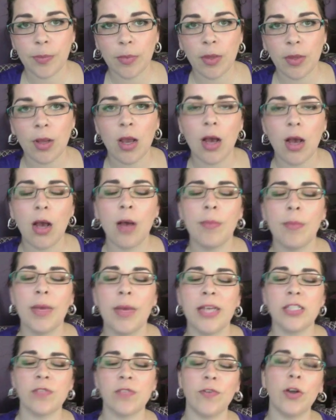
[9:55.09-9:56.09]
As
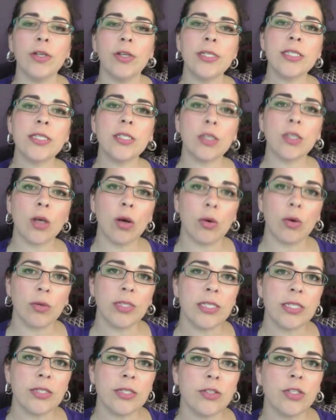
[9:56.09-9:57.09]
far as the COLAs
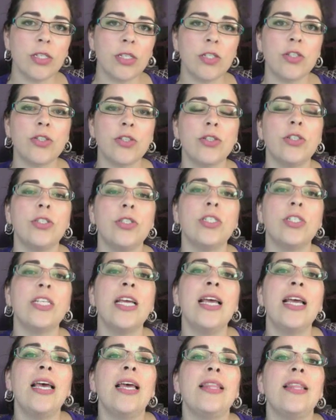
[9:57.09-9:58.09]
are concerned,
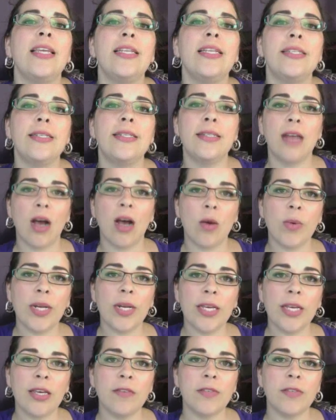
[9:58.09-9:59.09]
they did not want to
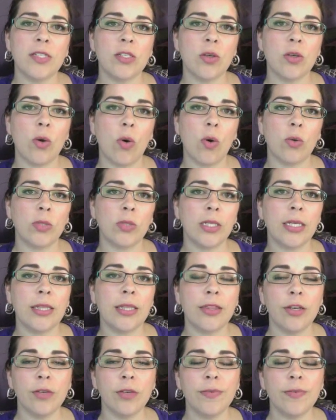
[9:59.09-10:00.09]
give us a COLA.
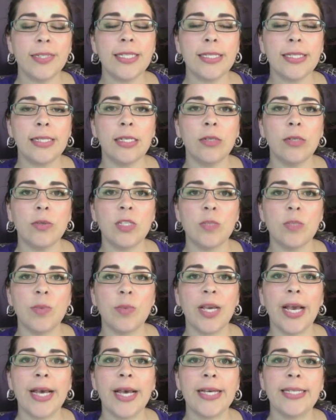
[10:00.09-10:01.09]
Their reasoning was
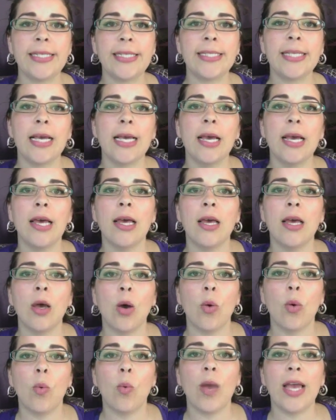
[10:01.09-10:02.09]
because
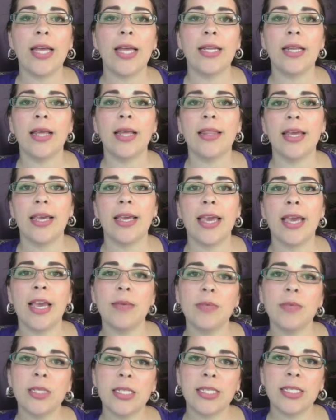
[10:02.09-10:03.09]
when they came to
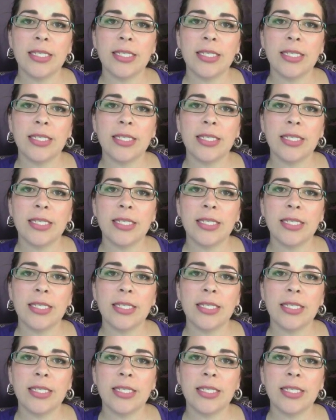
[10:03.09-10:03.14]
this